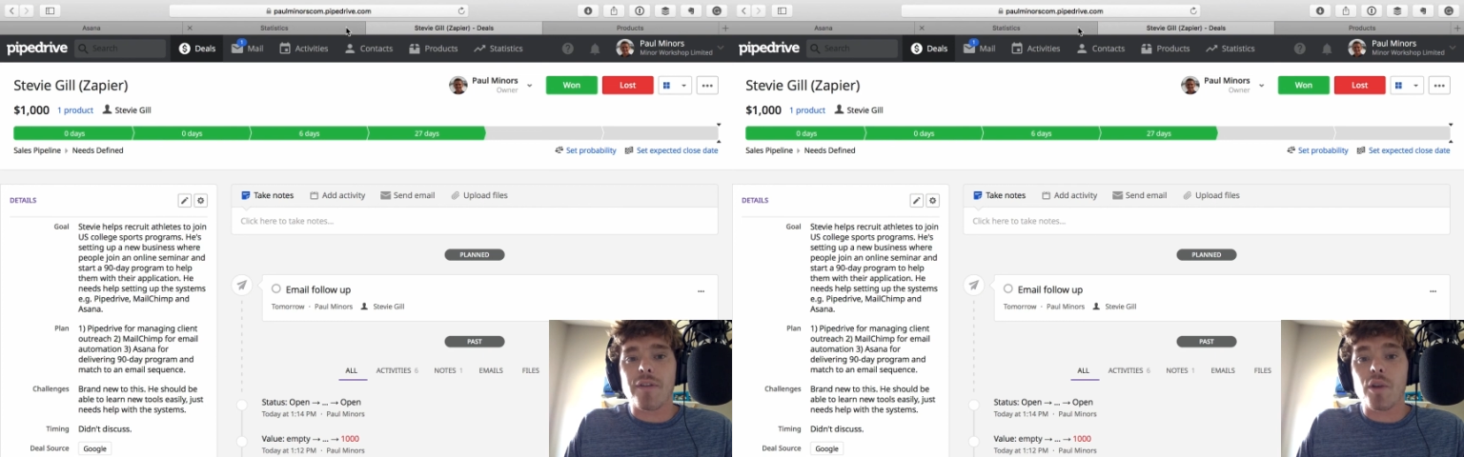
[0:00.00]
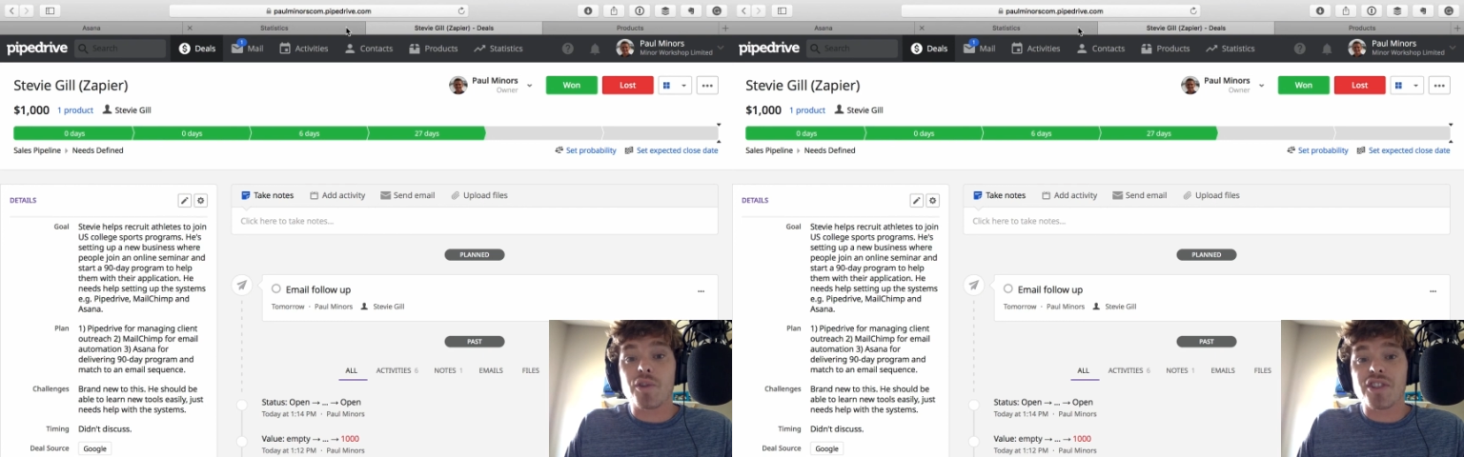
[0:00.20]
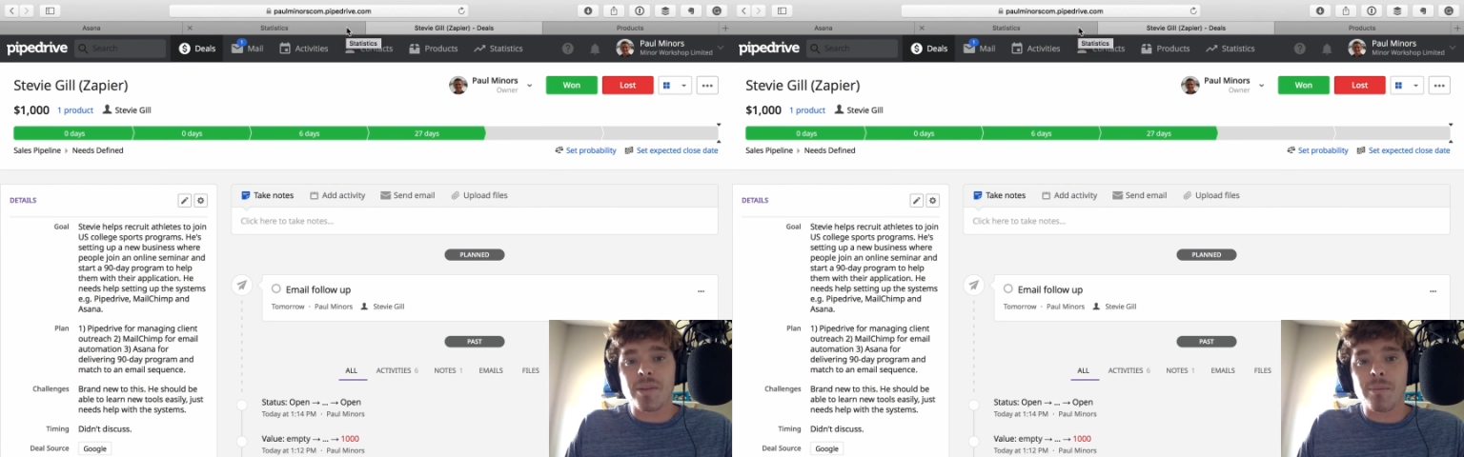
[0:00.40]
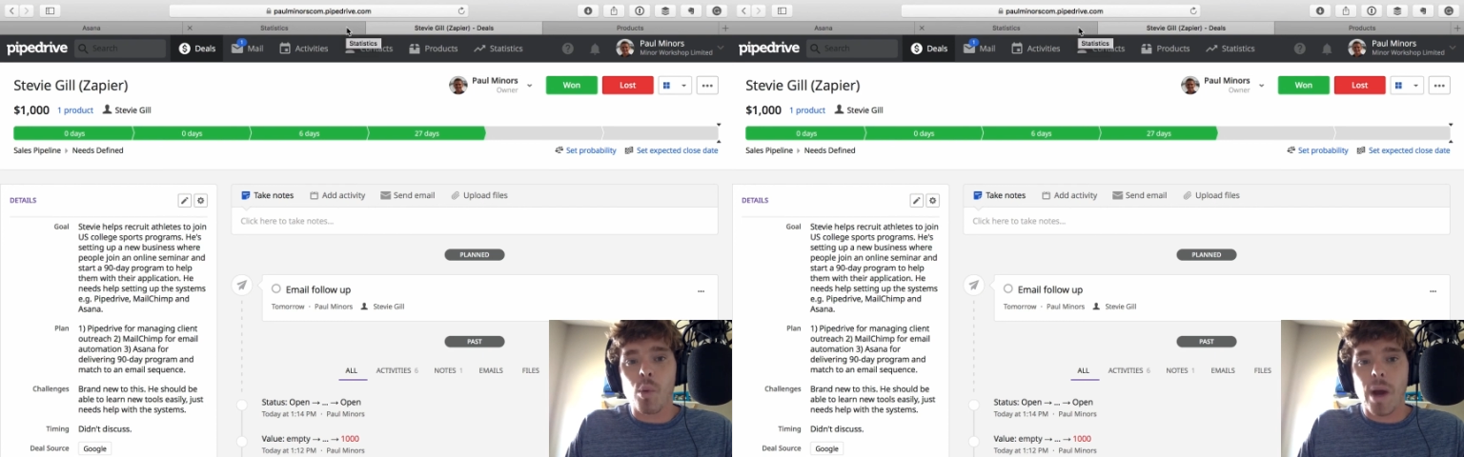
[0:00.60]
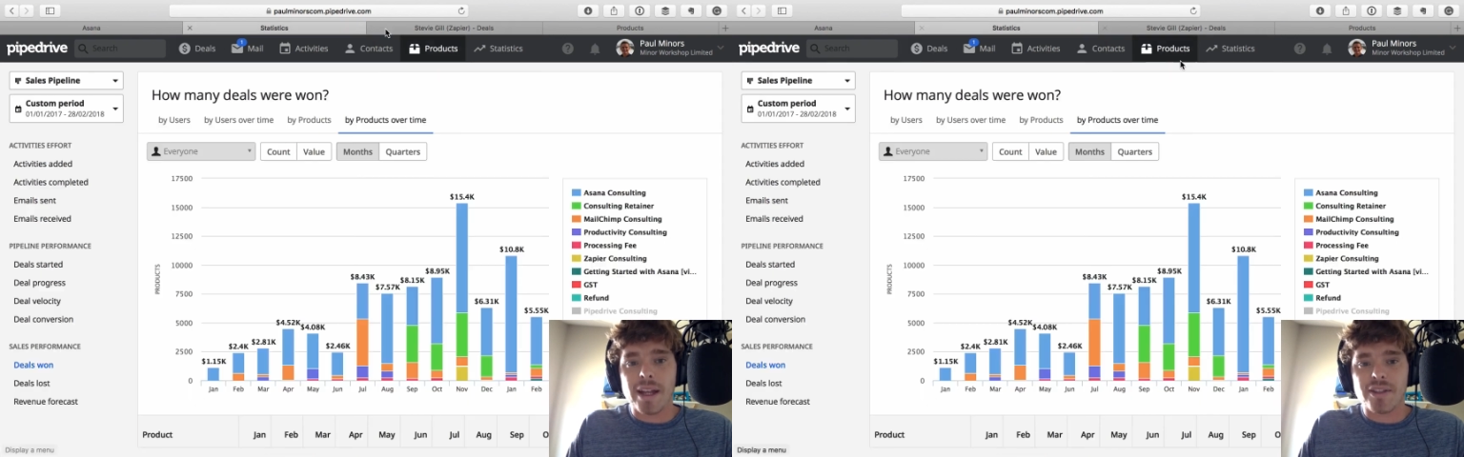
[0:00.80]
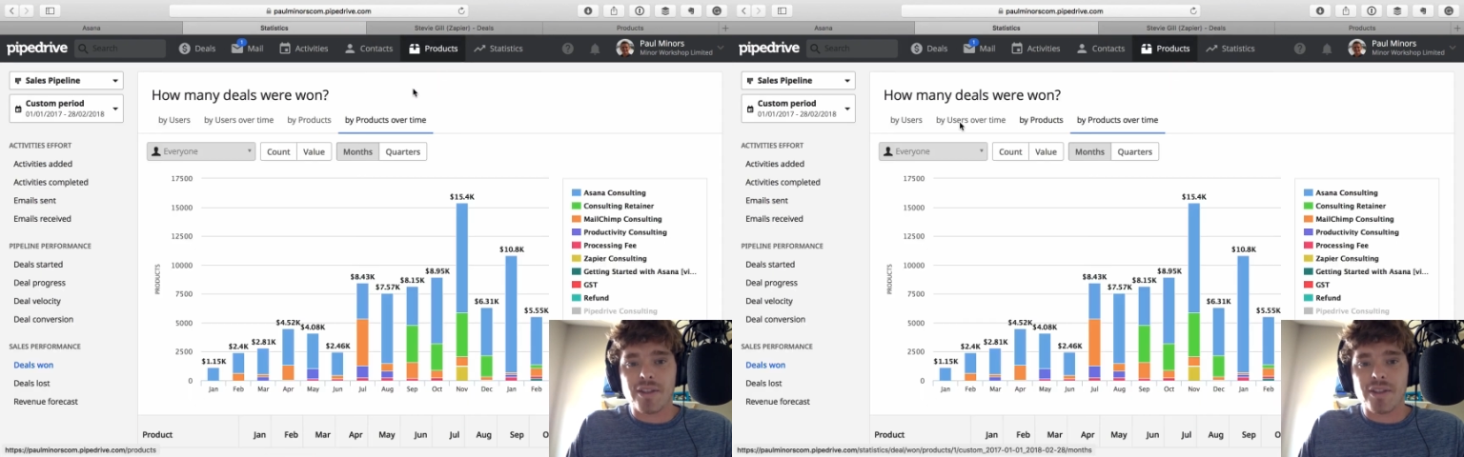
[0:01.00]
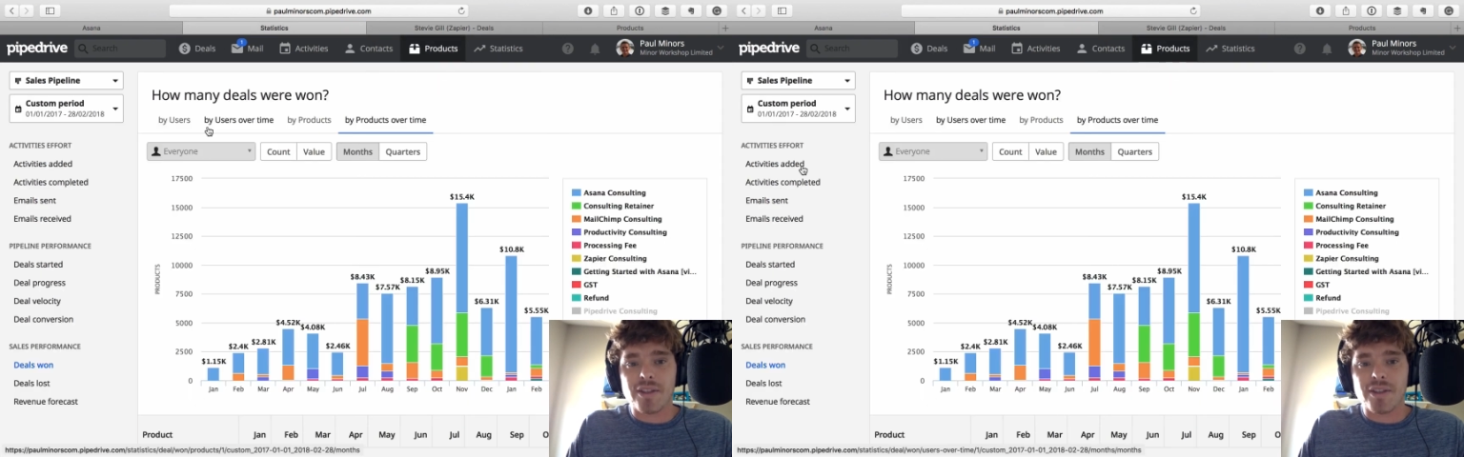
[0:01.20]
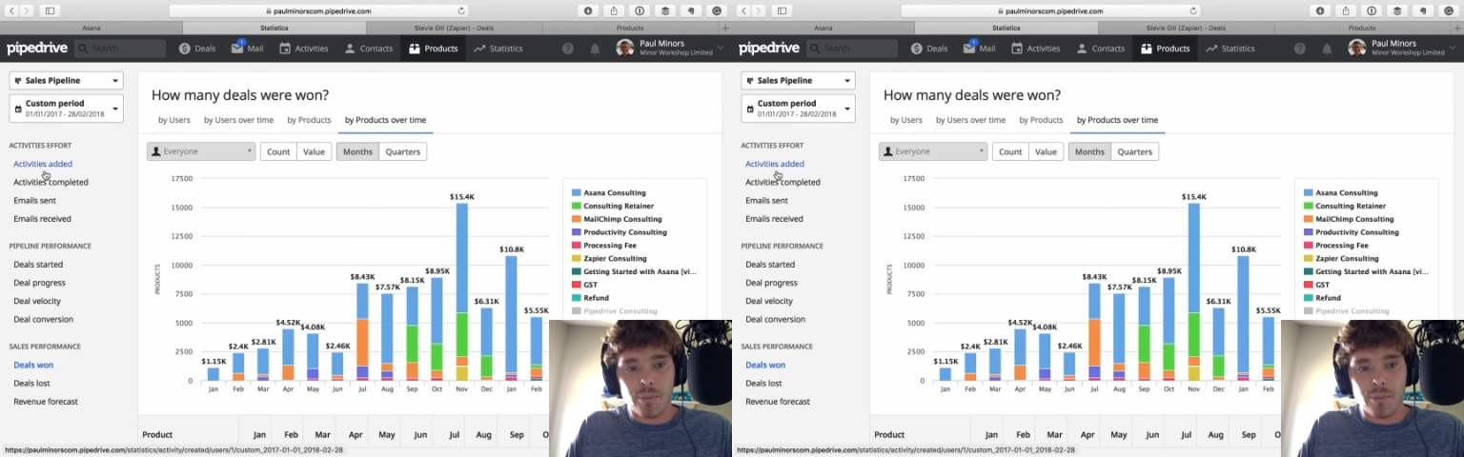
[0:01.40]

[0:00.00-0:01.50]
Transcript: few simple ways that you can